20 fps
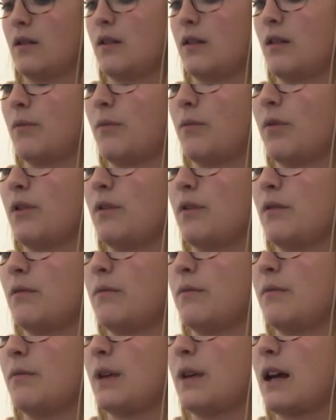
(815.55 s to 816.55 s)
gonna put
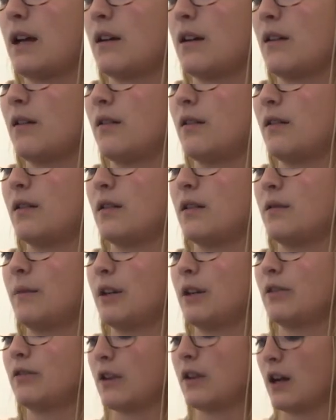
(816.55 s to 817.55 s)
them back on the
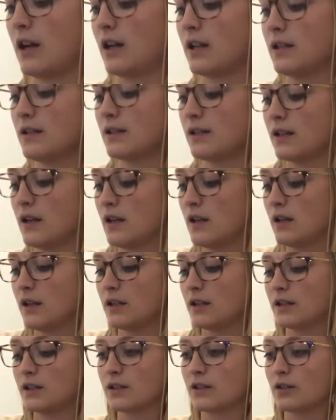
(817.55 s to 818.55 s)
metal rods.
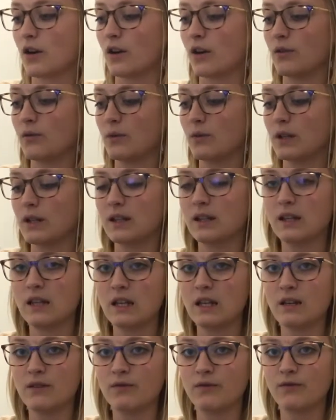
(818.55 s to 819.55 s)
Start with
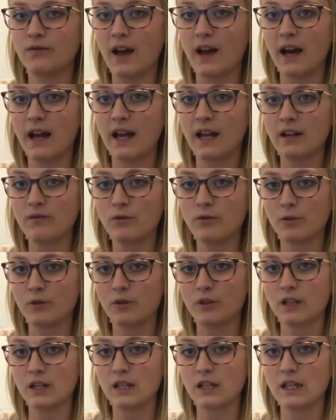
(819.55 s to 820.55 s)
the 5
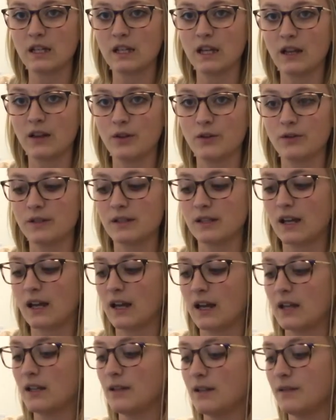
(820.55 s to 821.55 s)
or the yellow
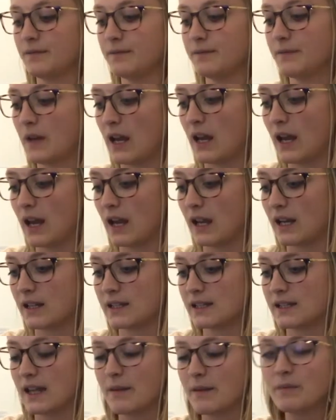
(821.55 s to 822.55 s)
side. And
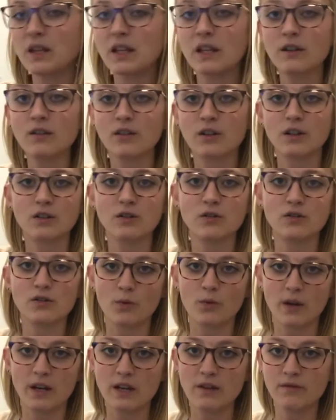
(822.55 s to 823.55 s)
same thing, you're gonna do
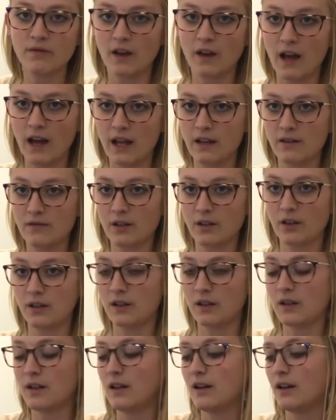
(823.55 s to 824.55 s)
25
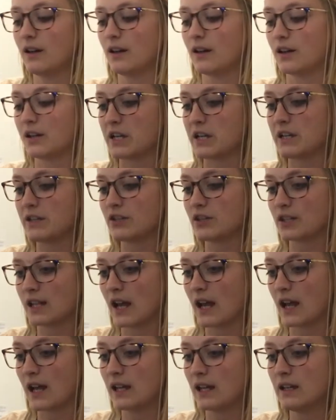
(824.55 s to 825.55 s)
on each
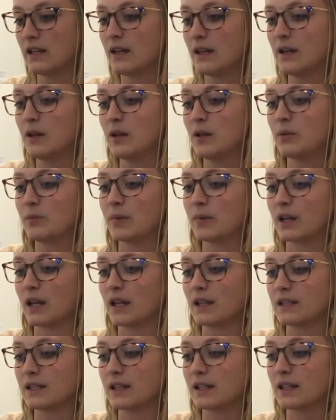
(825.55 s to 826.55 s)
side,
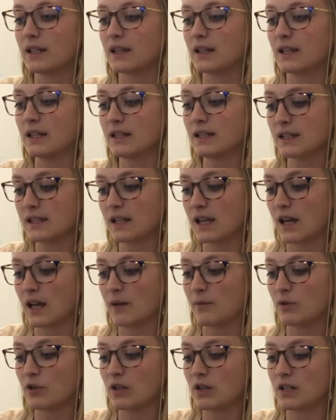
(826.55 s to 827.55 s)
but this
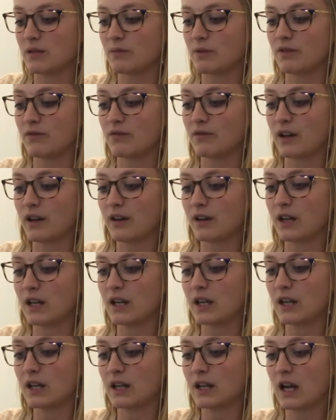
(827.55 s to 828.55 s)
time you need to be
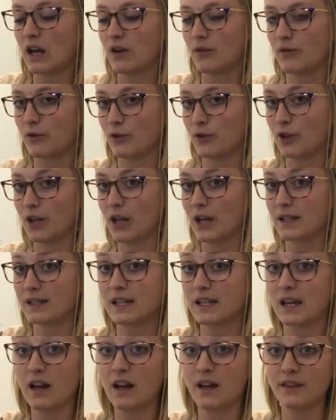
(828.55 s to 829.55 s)
very careful not
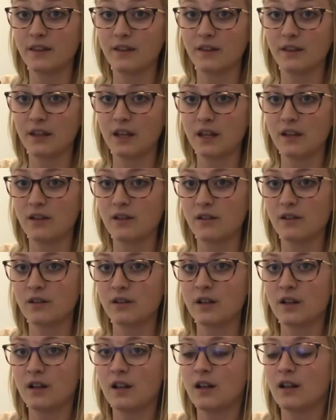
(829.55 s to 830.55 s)
to cut the leather.
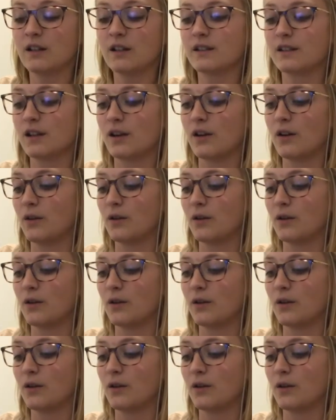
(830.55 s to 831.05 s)
So,